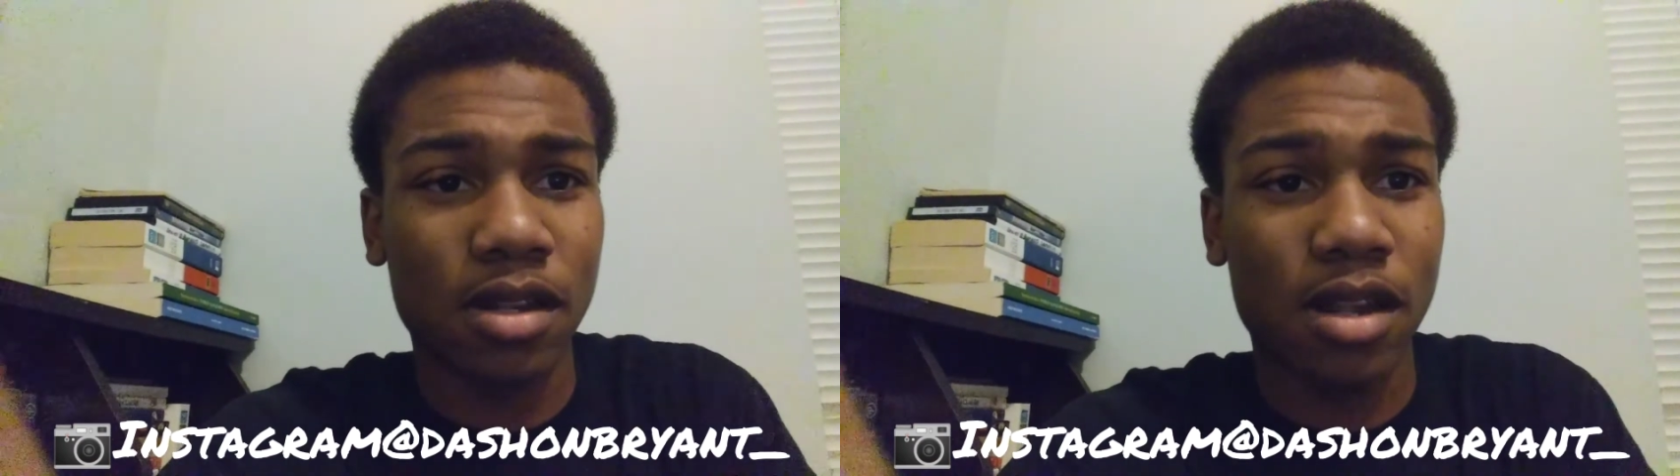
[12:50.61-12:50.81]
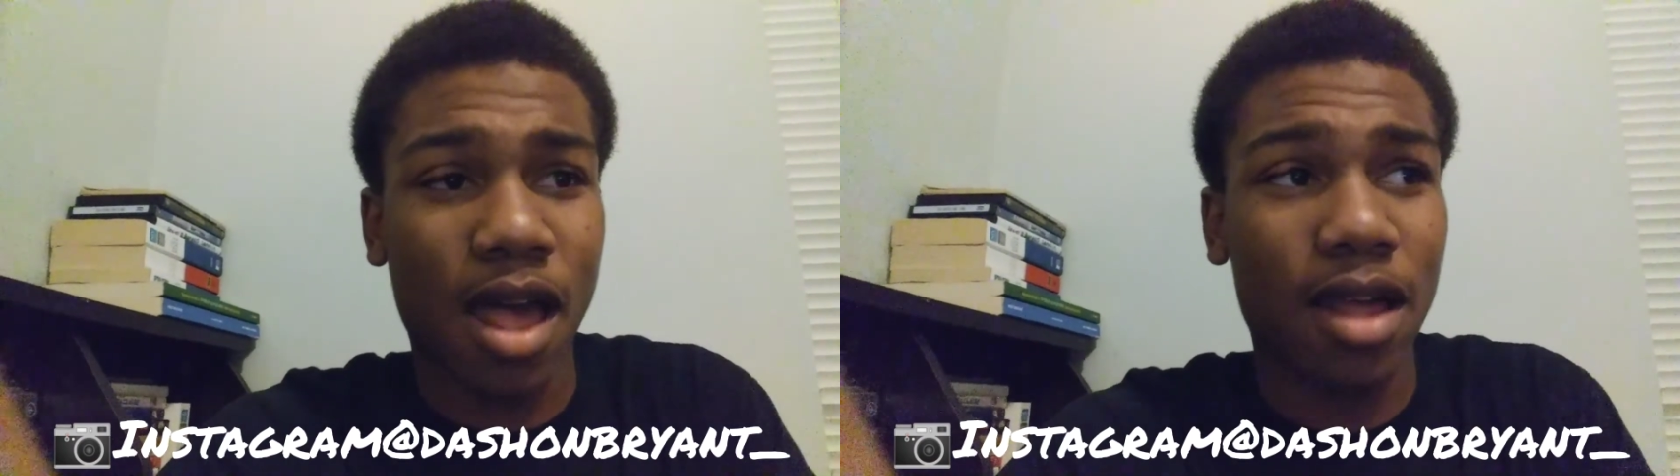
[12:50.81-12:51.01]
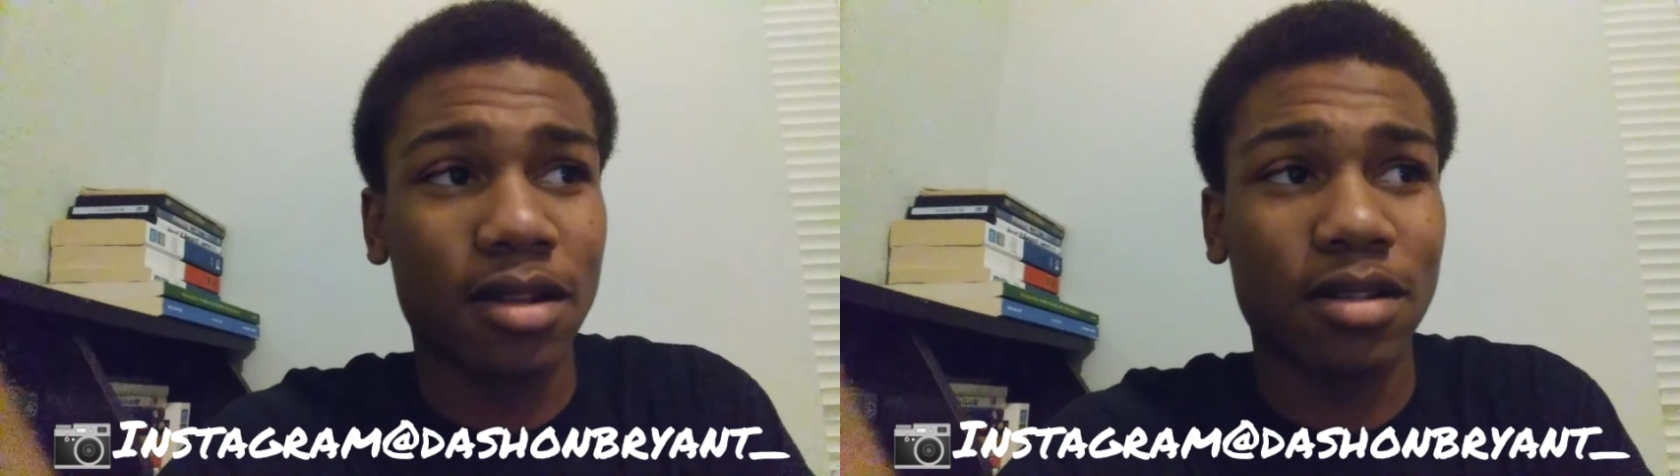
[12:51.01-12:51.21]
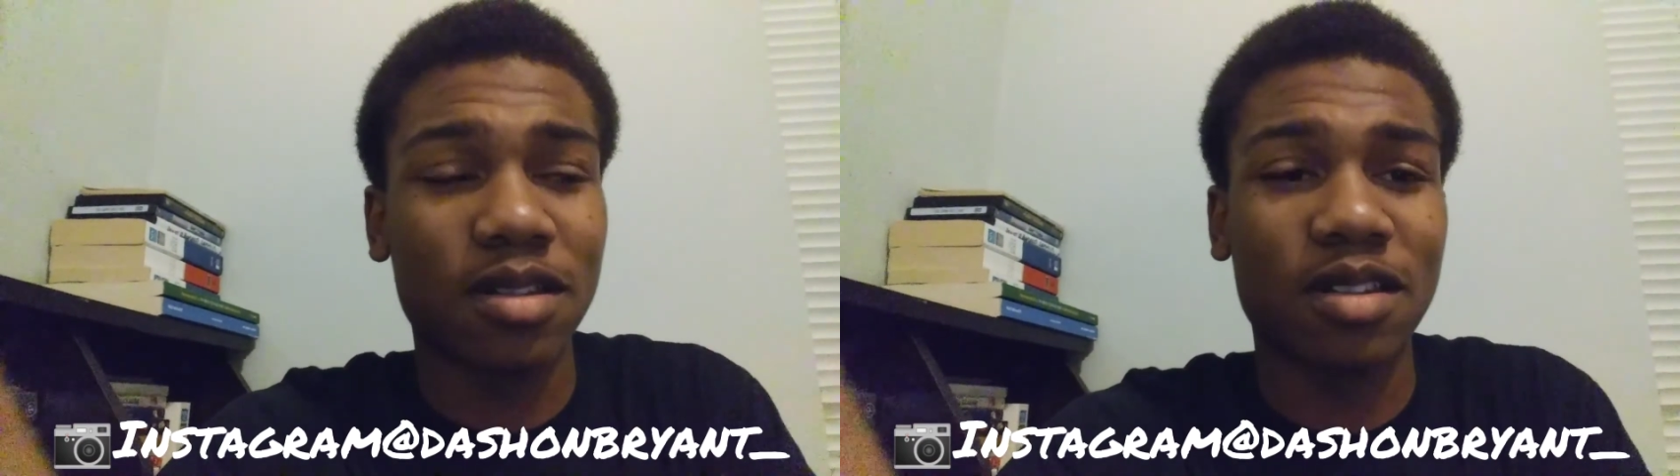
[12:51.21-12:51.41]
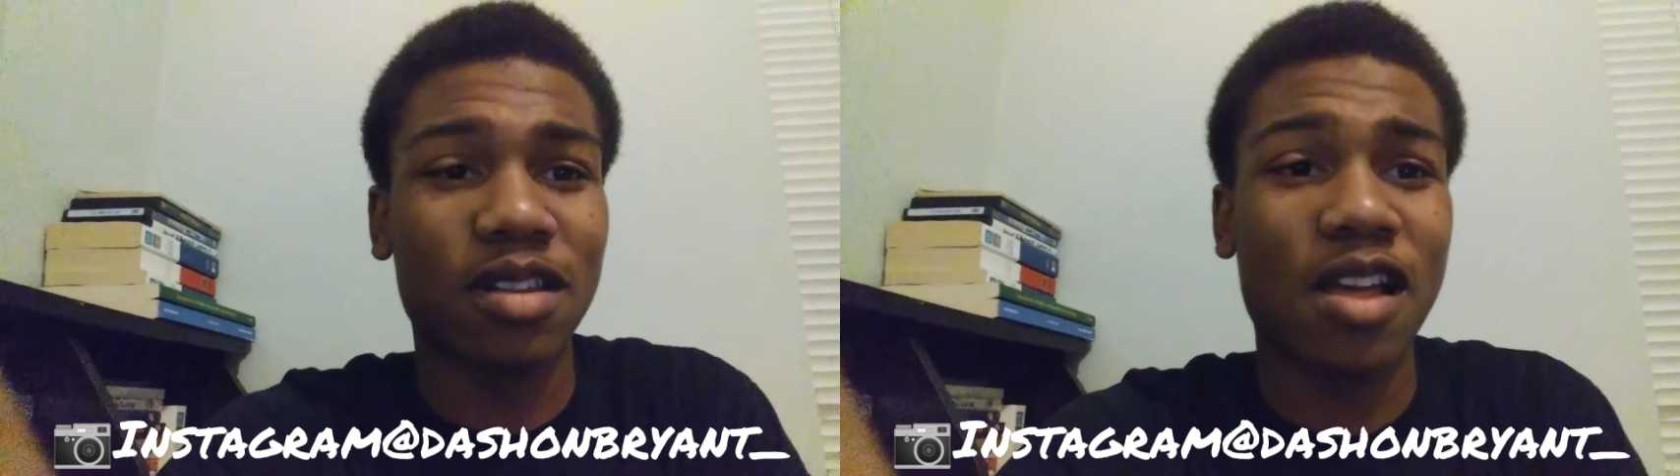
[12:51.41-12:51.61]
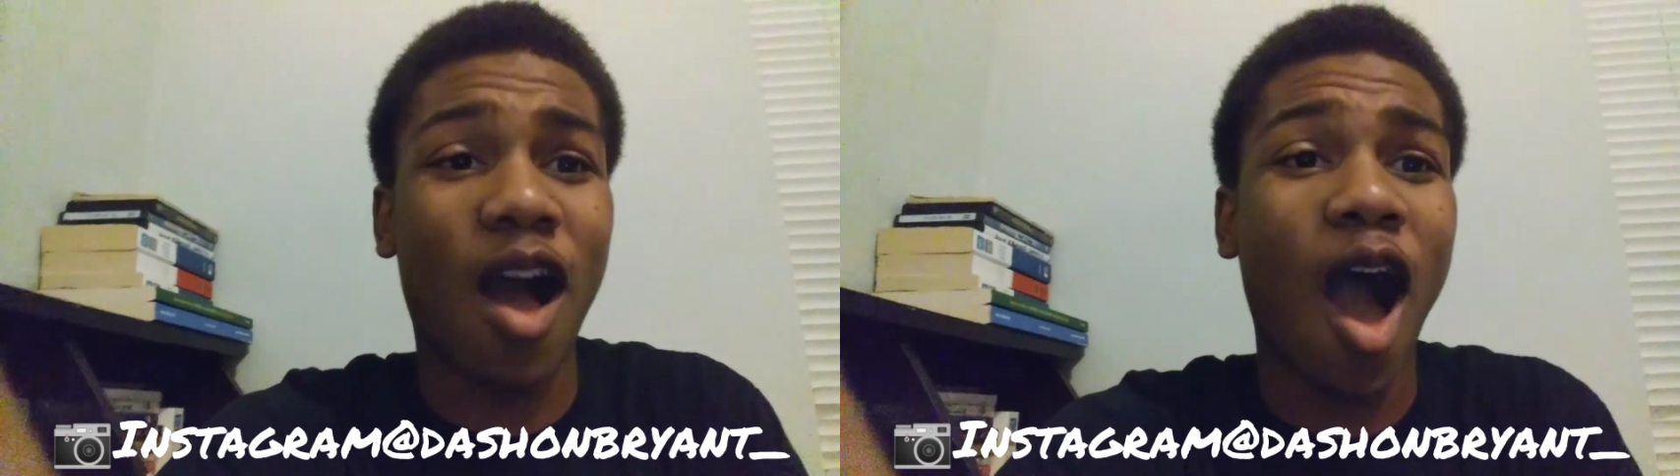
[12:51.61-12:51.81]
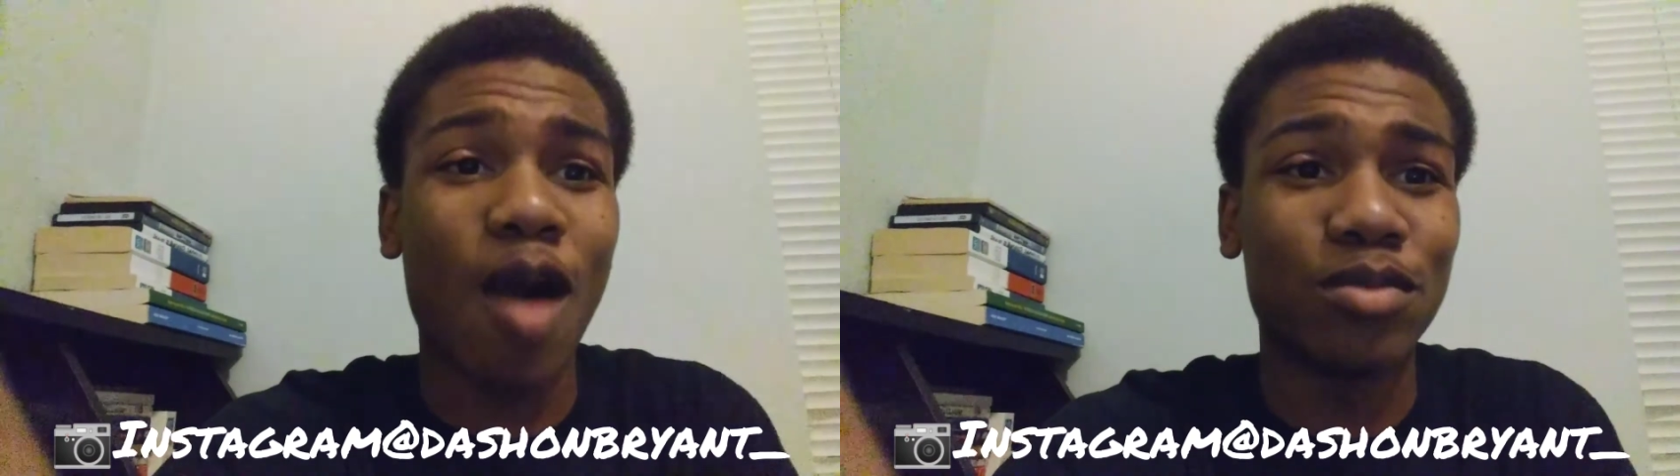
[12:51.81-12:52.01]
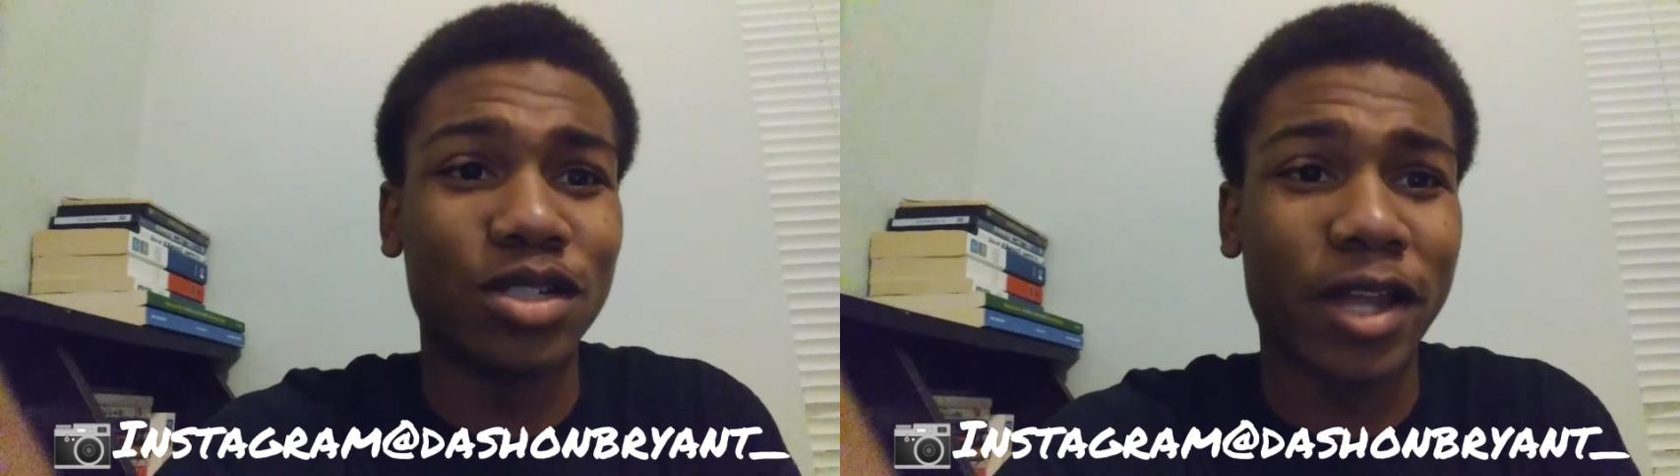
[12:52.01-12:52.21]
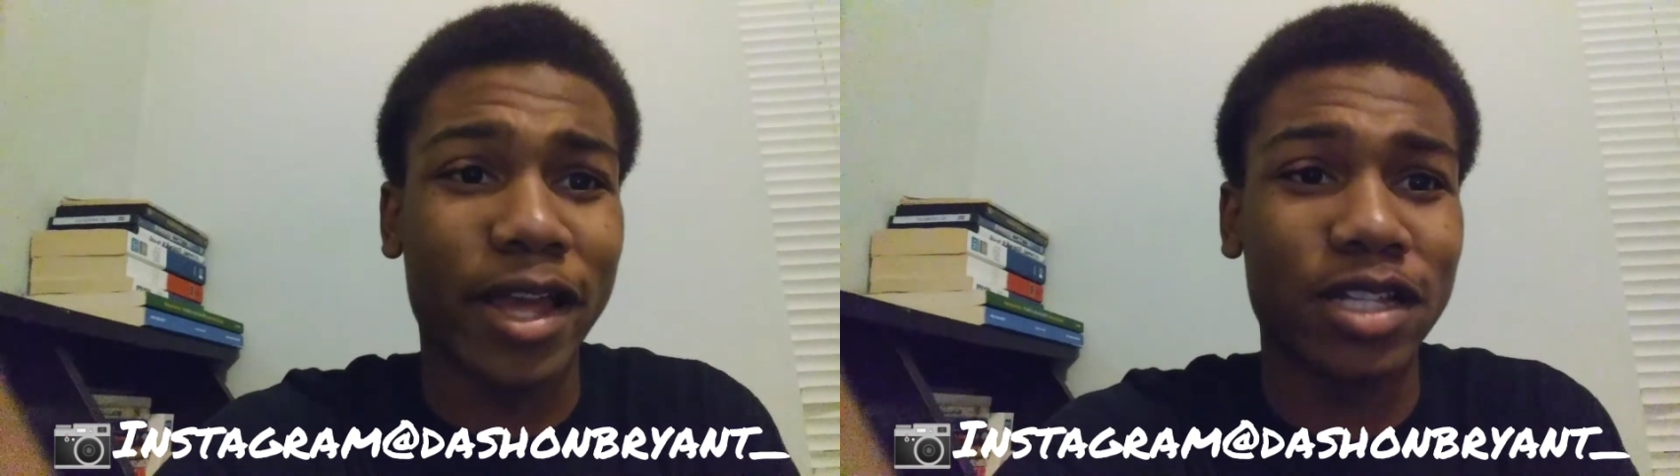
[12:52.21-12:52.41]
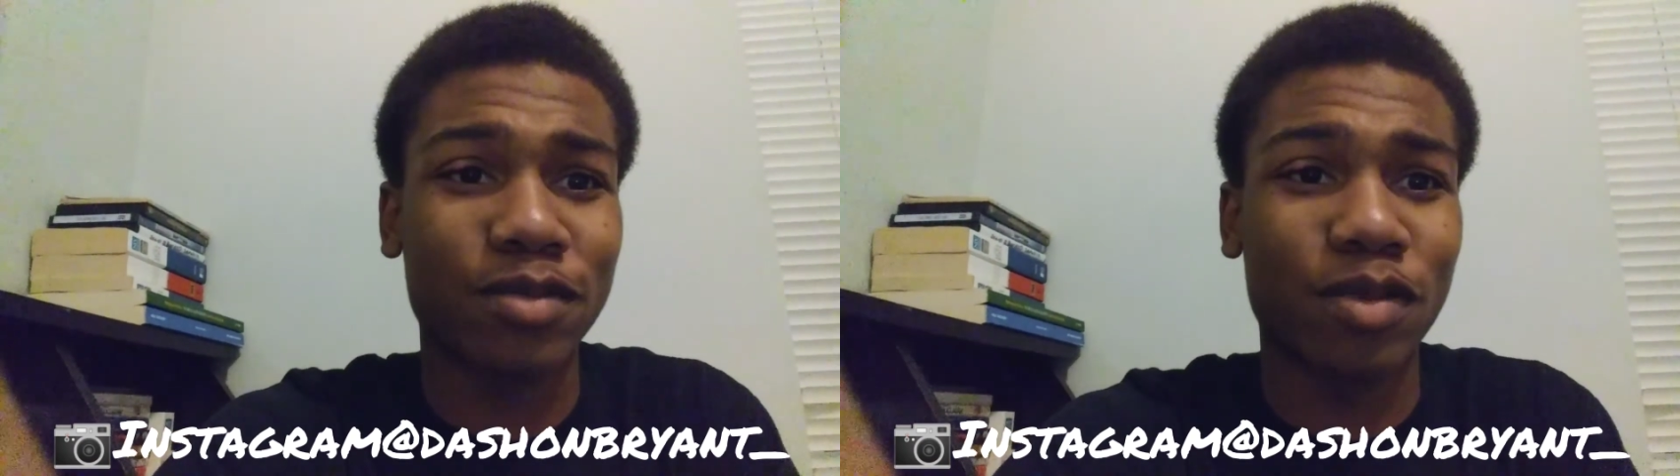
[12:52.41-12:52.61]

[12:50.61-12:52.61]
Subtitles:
not objects,